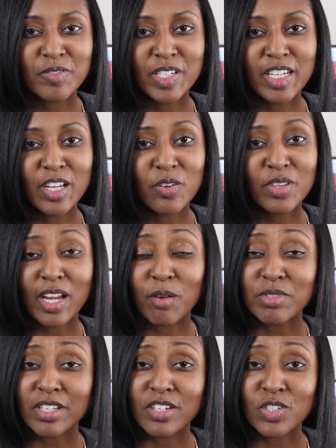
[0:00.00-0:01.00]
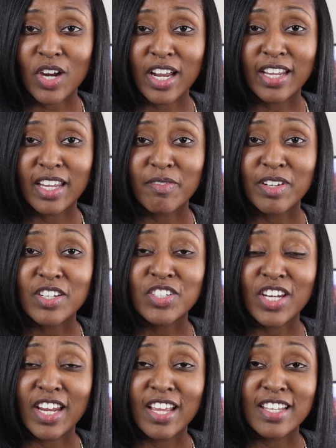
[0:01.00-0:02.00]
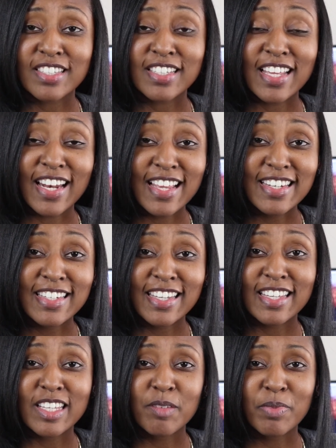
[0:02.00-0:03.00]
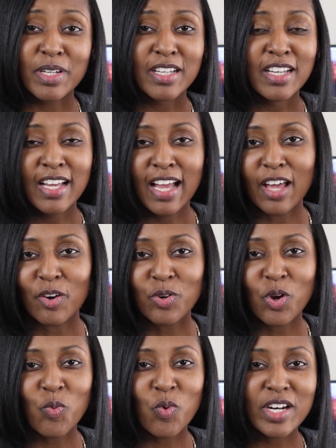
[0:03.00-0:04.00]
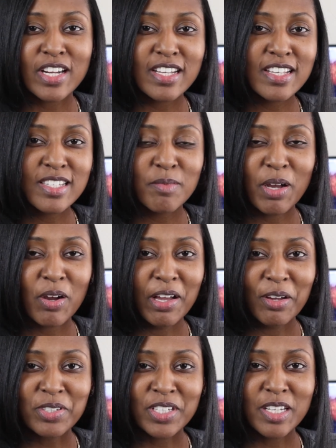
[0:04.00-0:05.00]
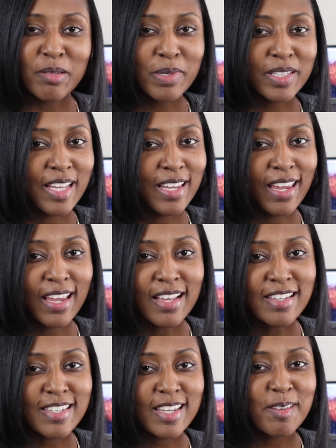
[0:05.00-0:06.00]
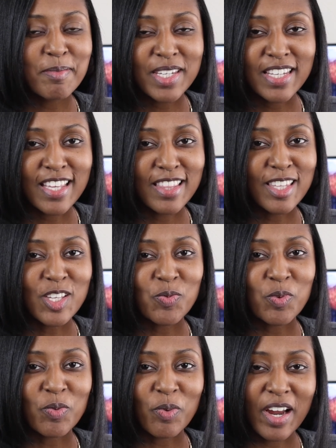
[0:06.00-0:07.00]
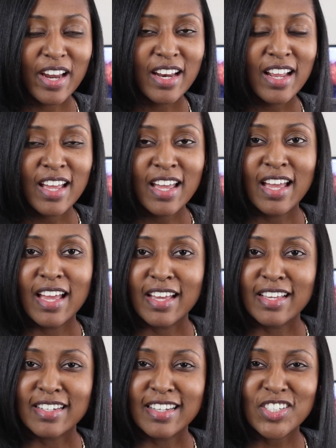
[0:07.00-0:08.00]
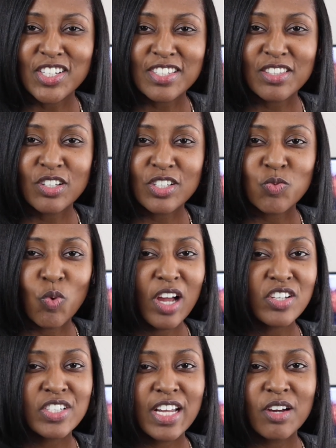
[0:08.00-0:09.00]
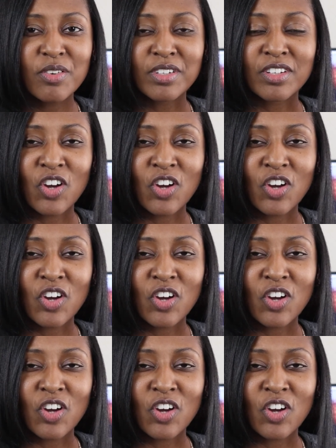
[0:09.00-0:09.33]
video that I was going to try to give it a chance, and I did, but I don't know what it is about LG, but they can't seem to get this one right, and it just looks washed out and